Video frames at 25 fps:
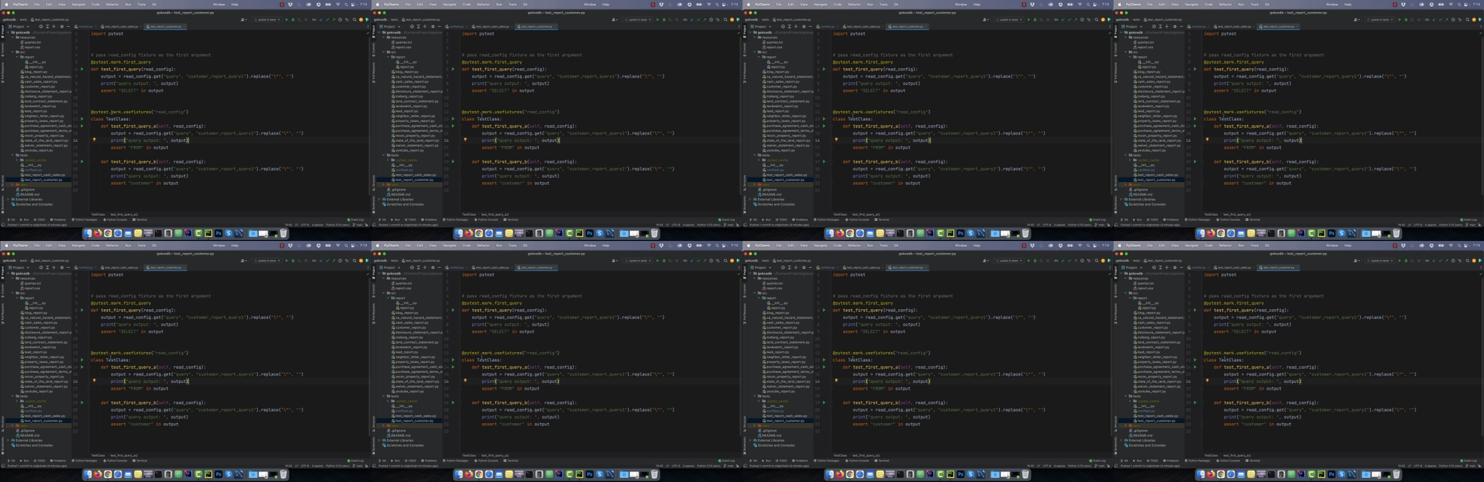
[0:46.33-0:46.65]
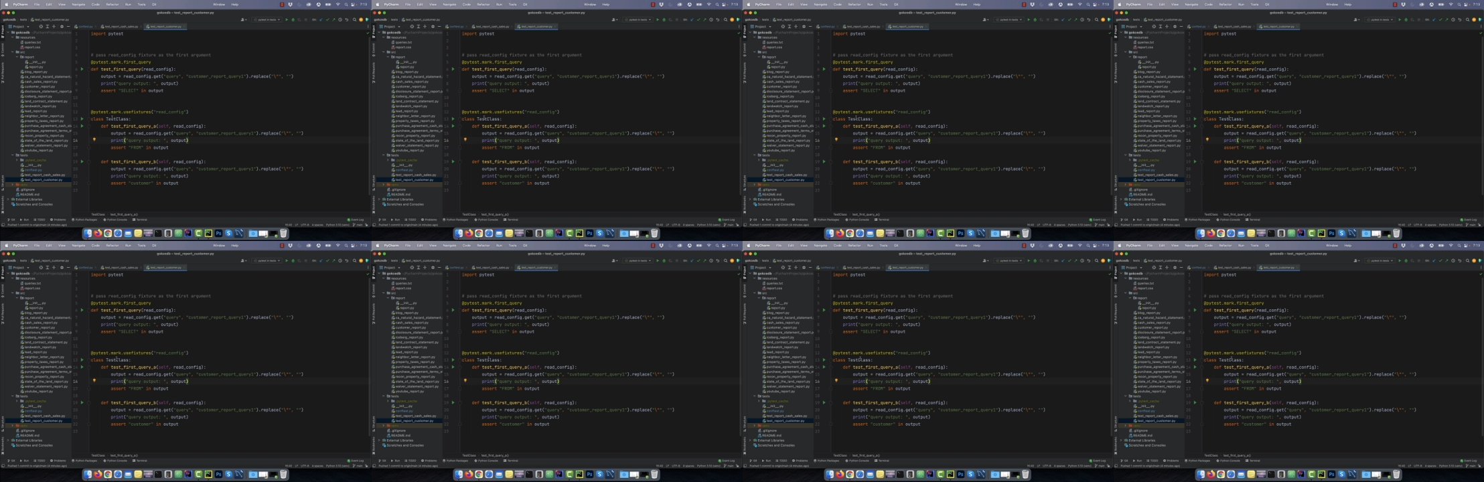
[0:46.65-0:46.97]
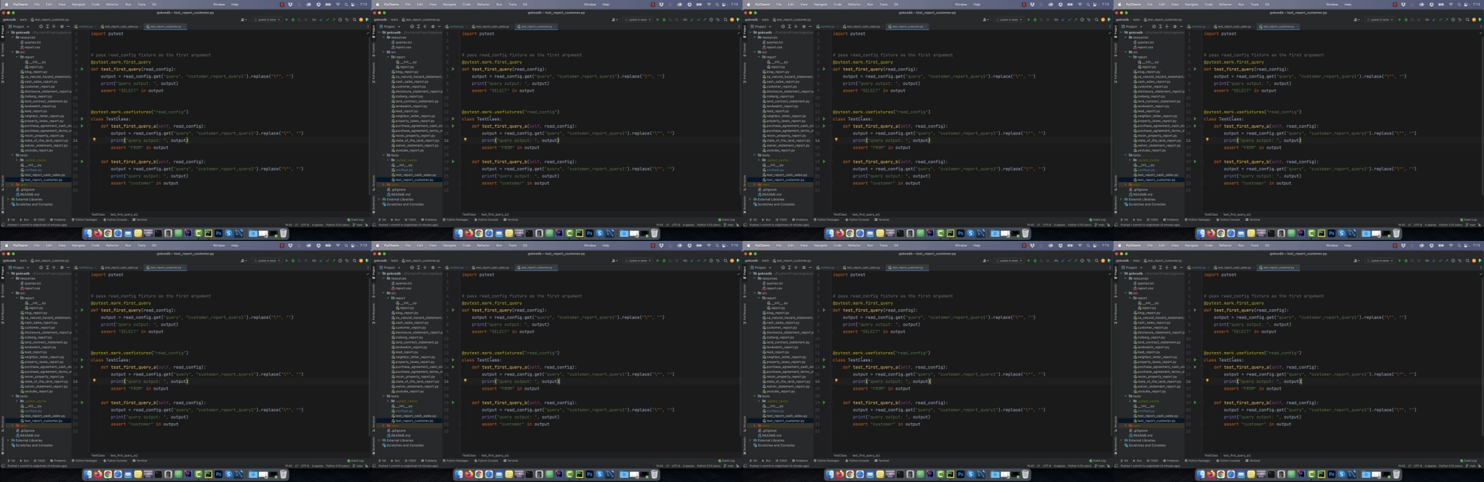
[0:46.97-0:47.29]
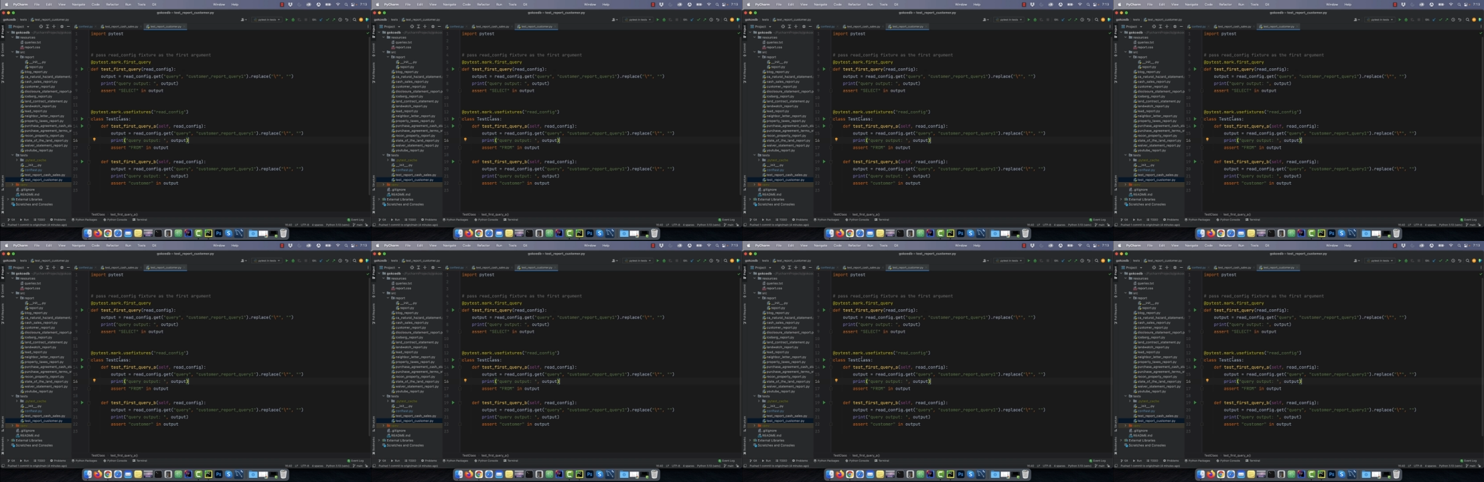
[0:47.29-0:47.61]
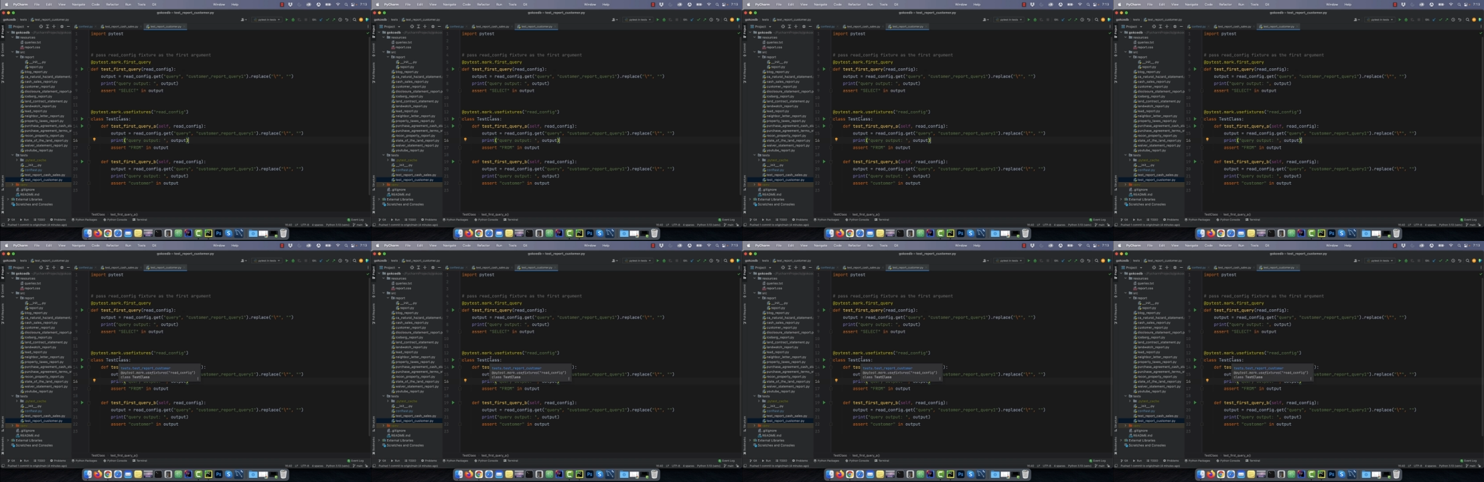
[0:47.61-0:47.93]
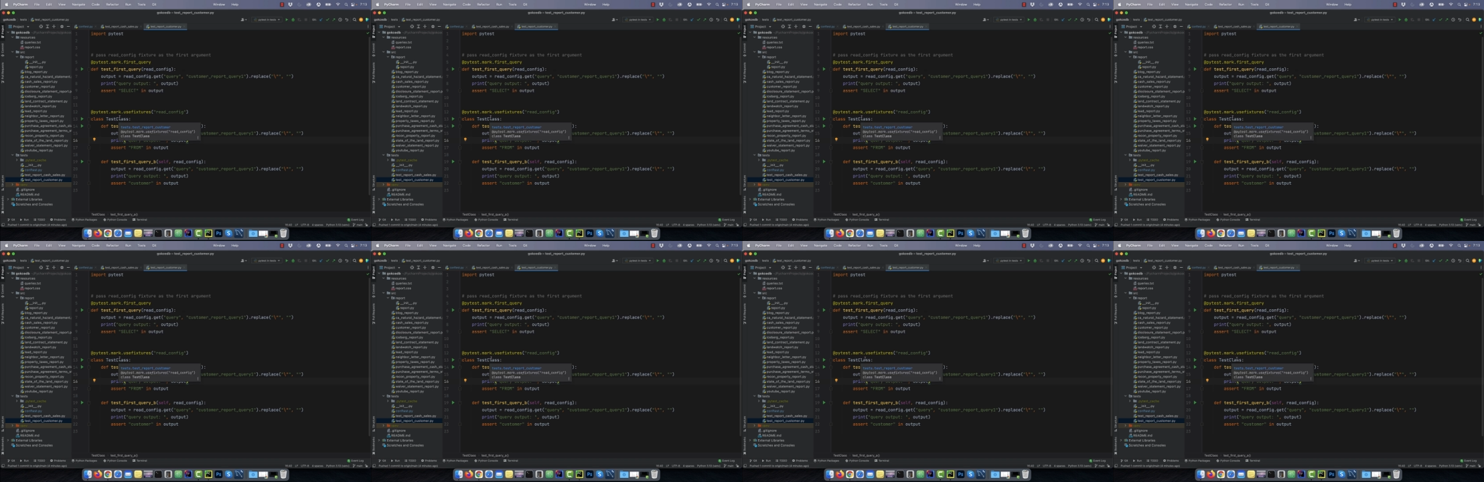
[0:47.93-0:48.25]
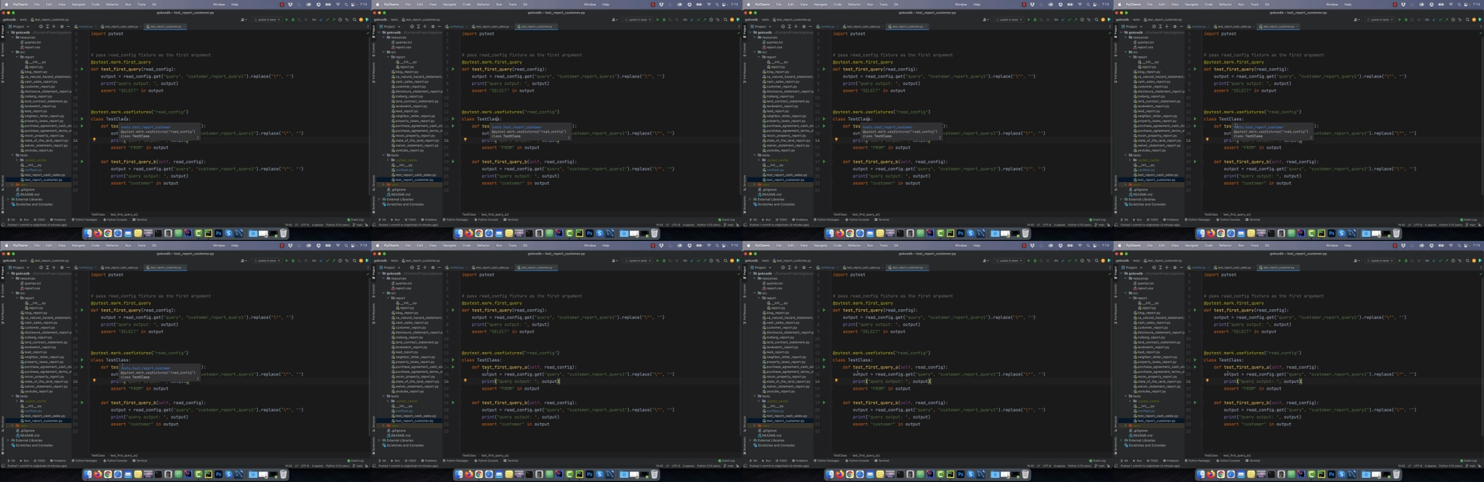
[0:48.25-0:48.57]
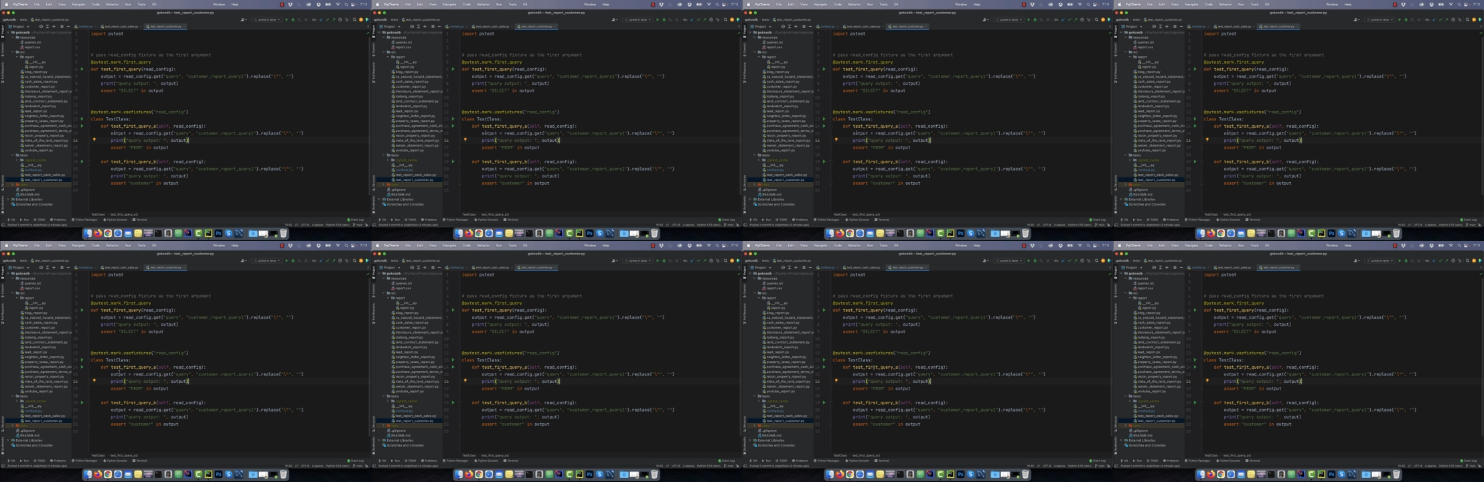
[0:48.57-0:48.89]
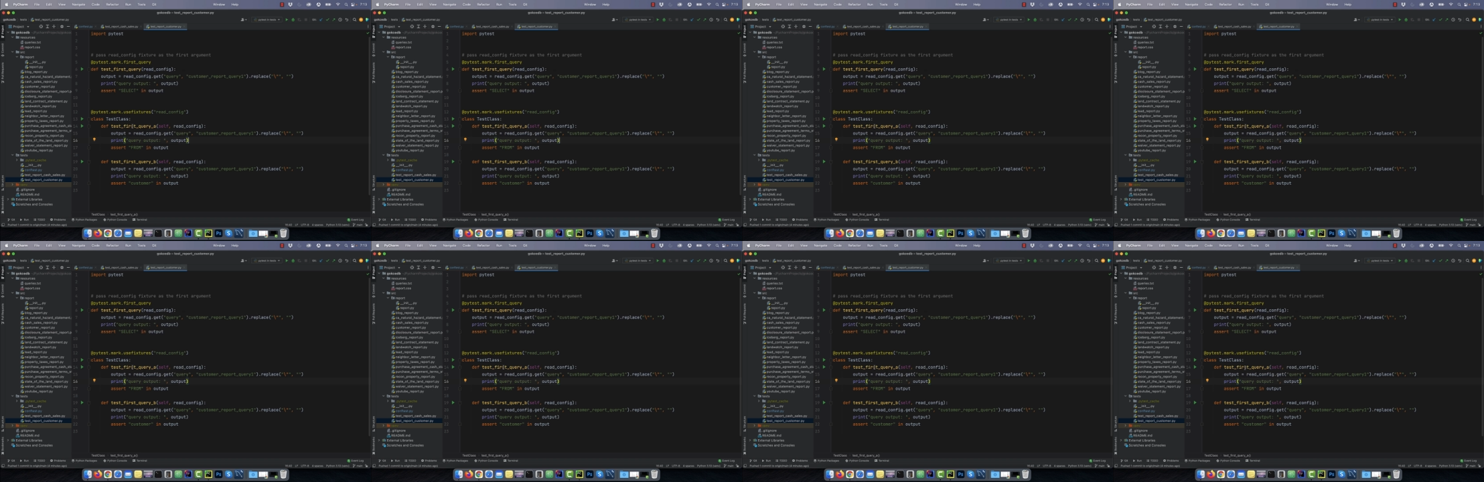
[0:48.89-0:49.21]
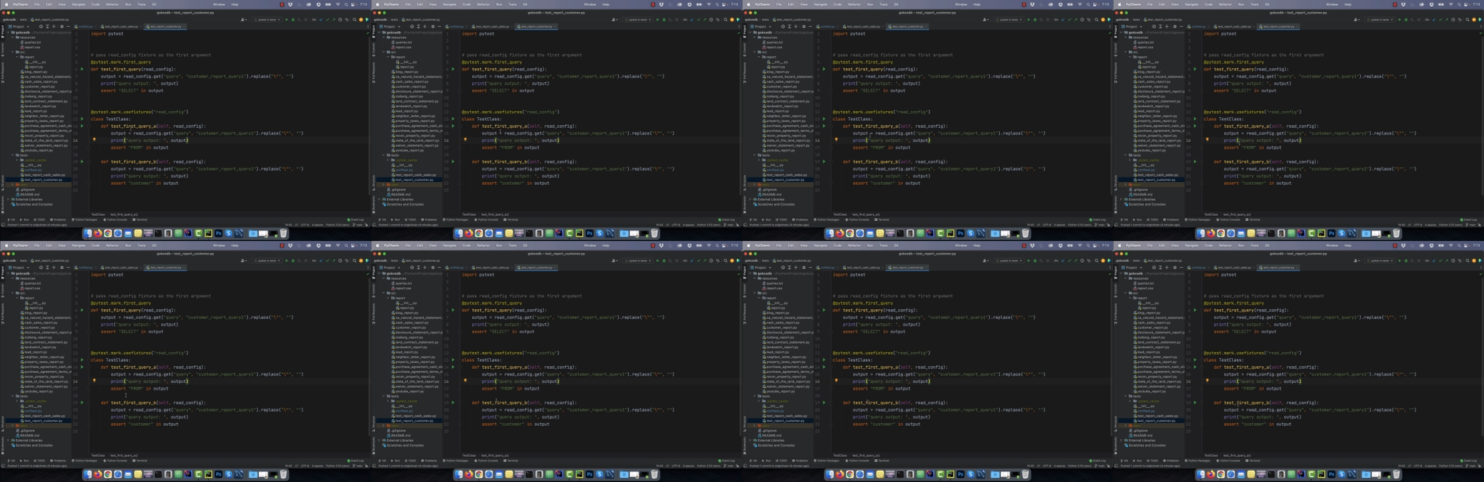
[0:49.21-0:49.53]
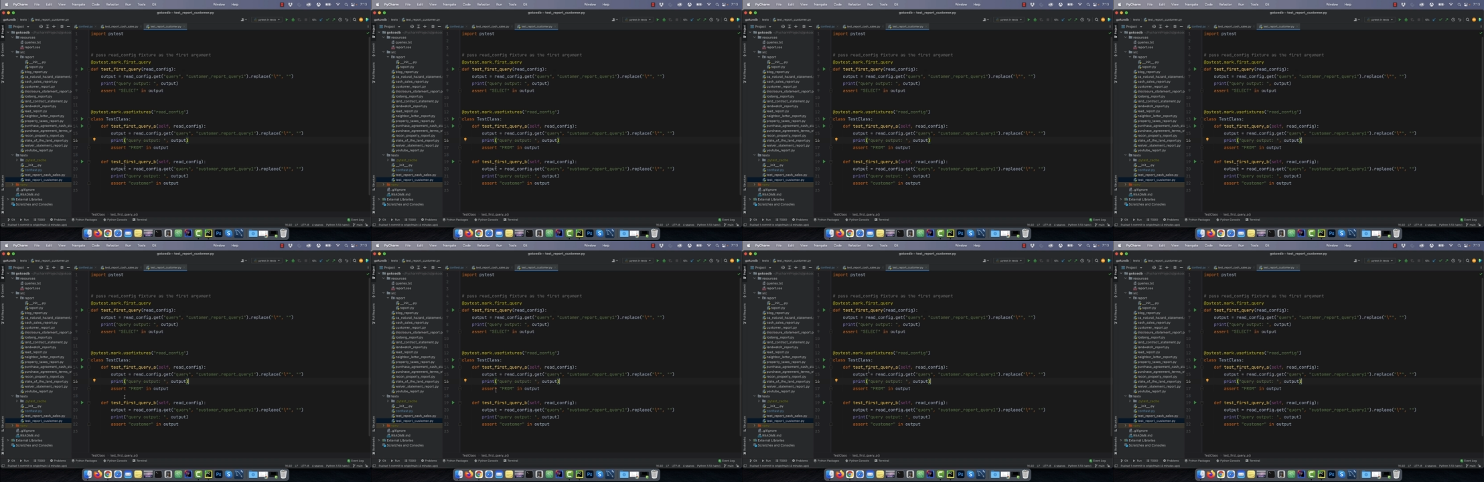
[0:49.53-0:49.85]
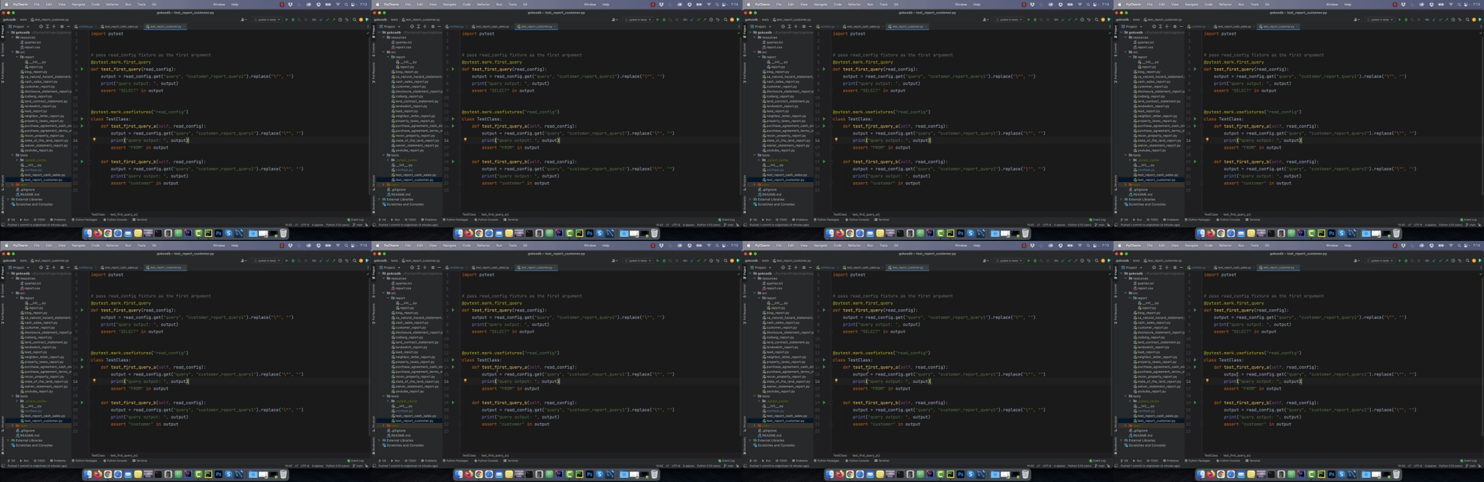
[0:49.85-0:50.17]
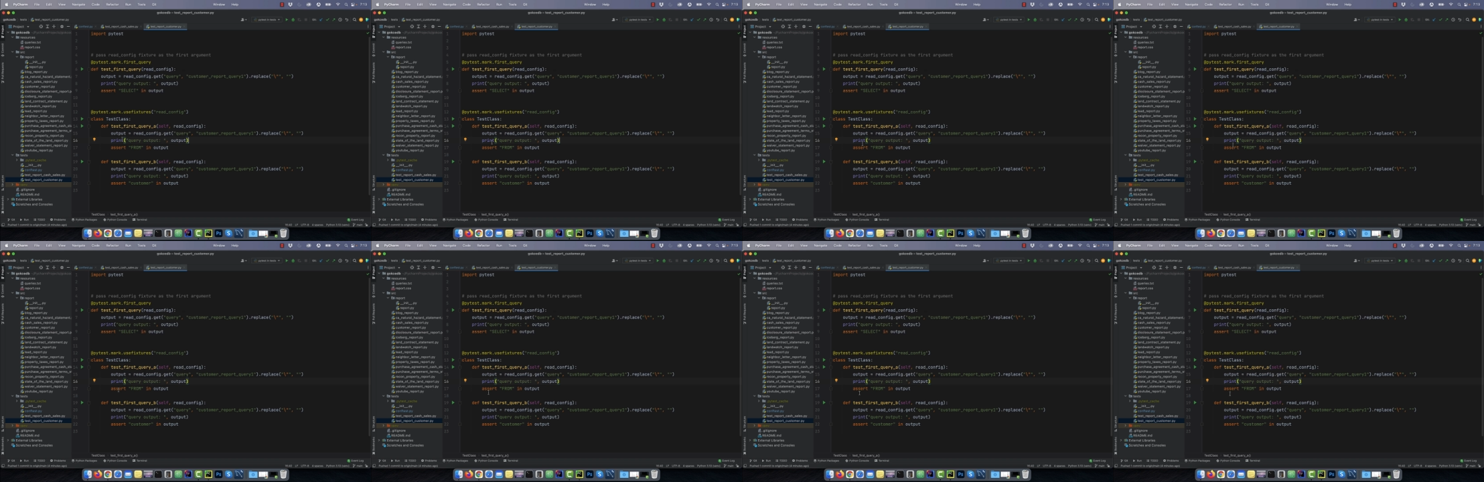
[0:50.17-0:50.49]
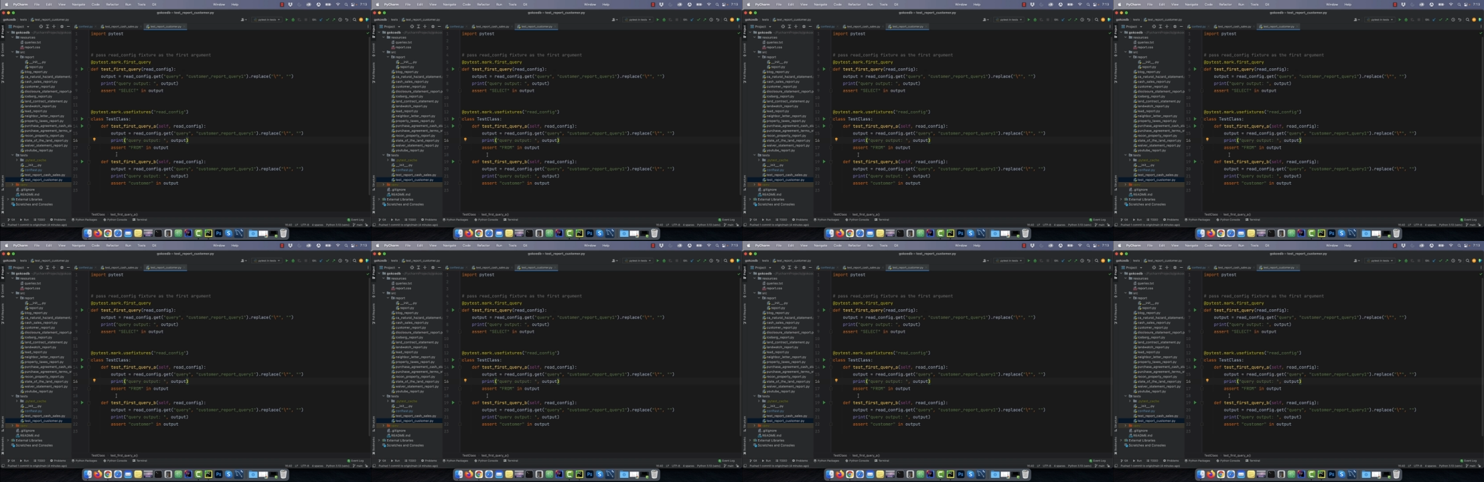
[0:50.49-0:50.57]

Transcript: Nobody's mouth can be seen.